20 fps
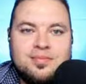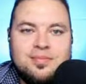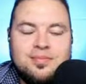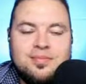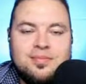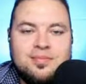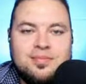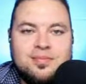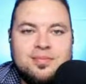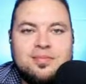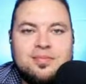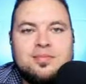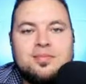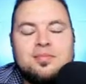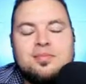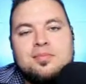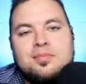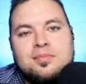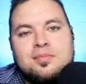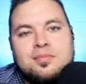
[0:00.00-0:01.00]

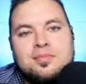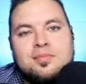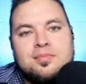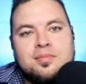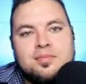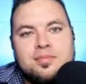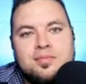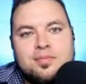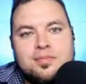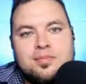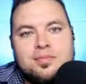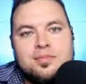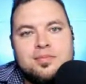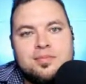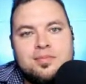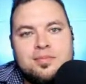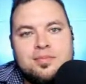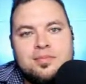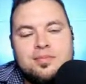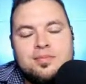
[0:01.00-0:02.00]

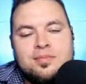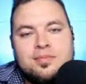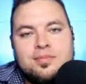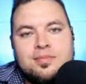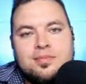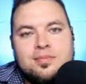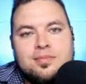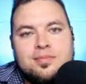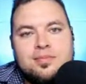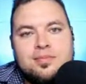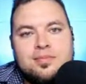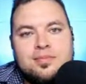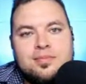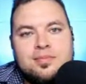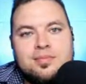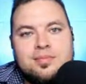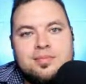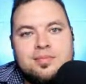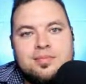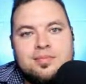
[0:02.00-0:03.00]

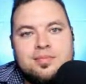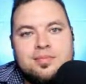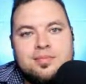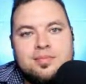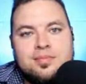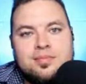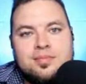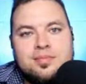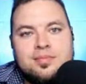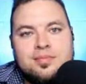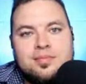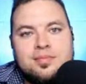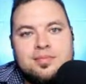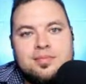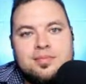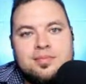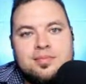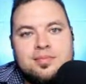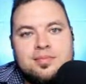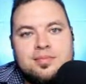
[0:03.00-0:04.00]

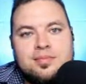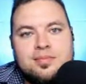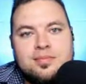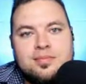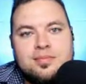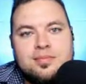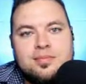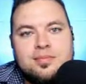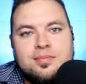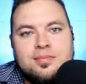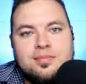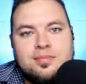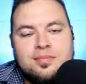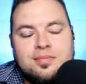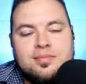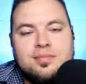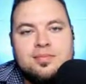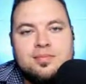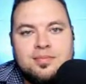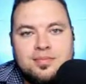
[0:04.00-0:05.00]

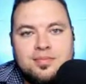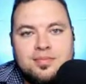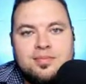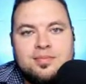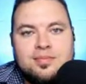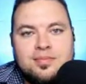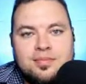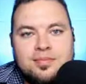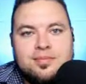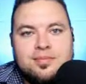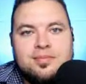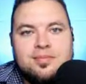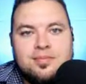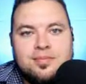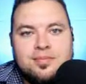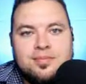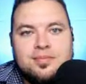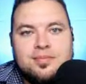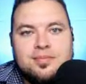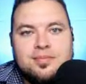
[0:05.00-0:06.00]

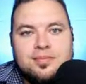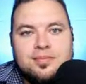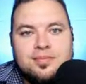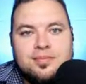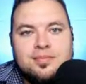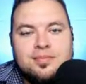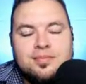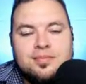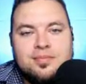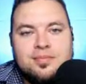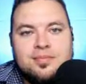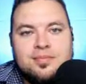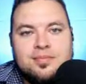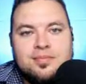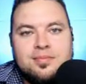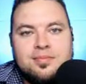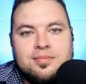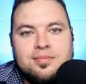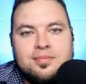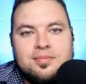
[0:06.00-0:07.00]

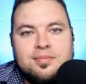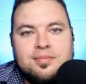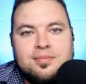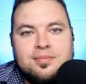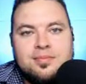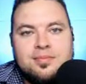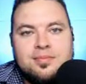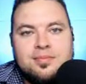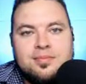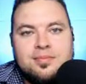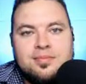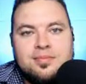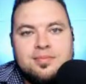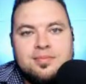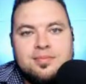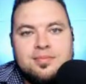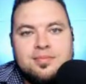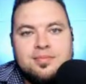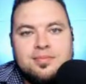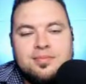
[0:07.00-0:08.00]

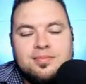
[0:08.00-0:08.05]
(silent)